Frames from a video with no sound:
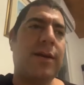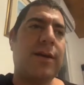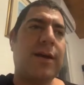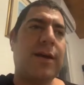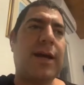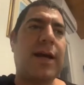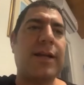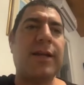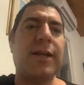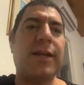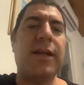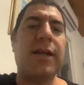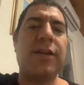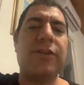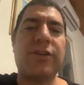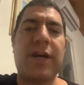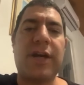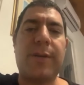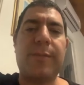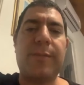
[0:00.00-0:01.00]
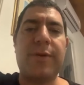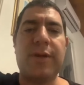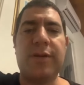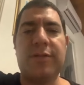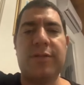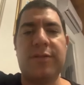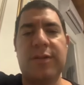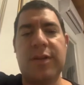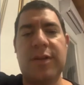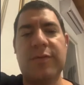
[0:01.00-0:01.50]
cutting-edge
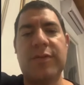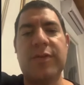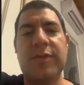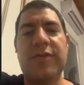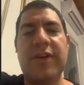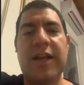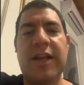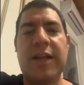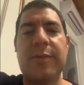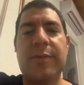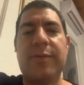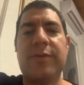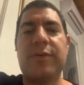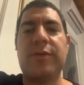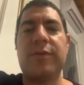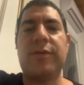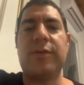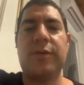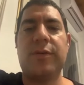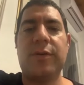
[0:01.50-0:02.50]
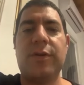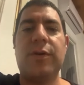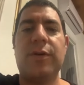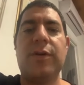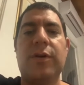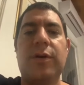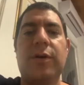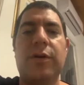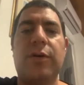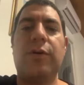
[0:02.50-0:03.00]
companies that have developed
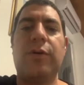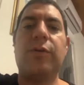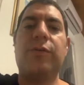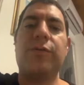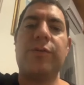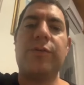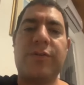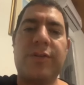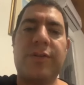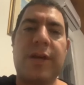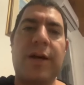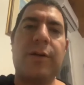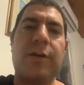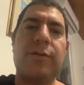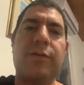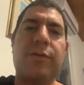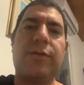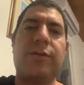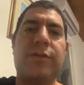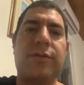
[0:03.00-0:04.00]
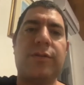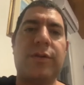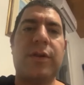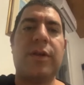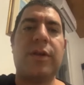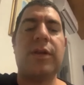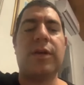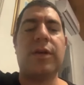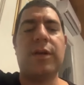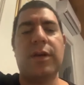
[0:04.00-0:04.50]
ultrasound
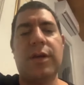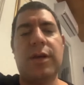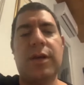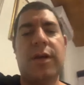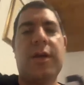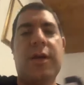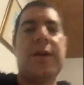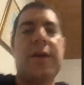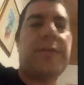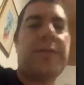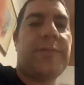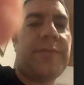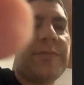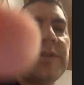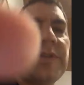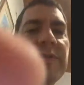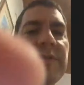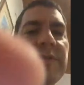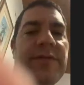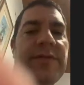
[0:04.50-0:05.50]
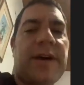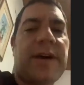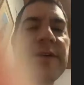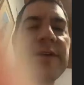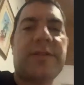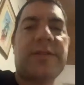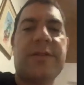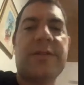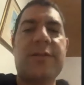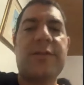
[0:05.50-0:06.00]

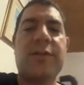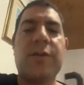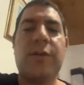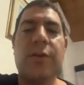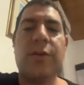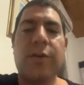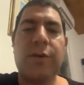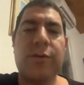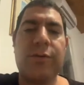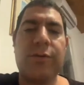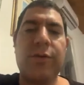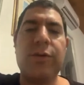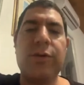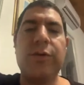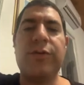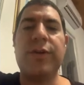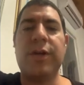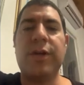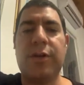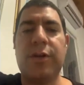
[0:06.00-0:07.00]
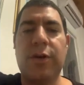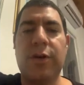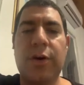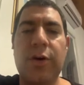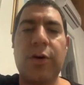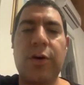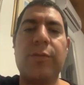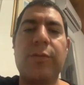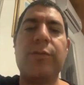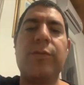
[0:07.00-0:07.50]
devices for using at
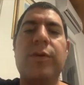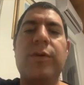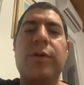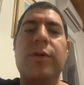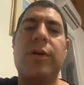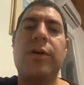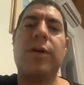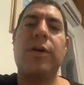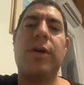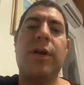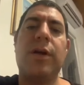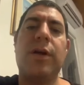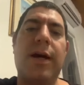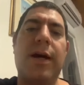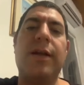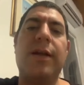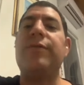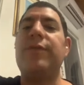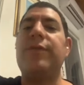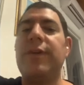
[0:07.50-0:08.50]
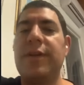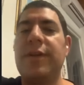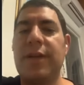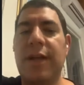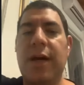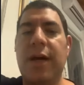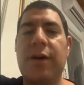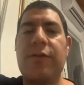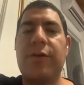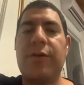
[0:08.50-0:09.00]
home and a fetal
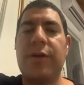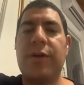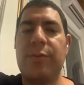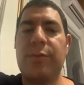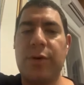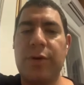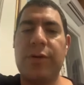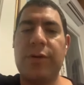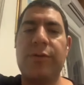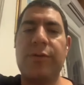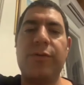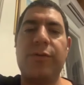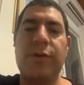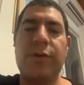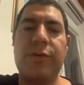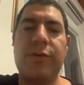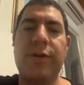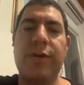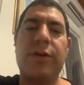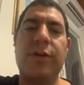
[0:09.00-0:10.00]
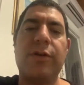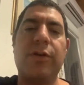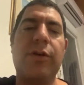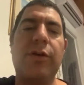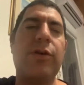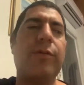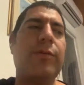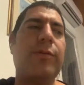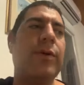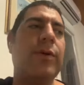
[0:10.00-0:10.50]
heart rate monitor for using at
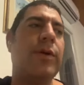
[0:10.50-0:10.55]
home.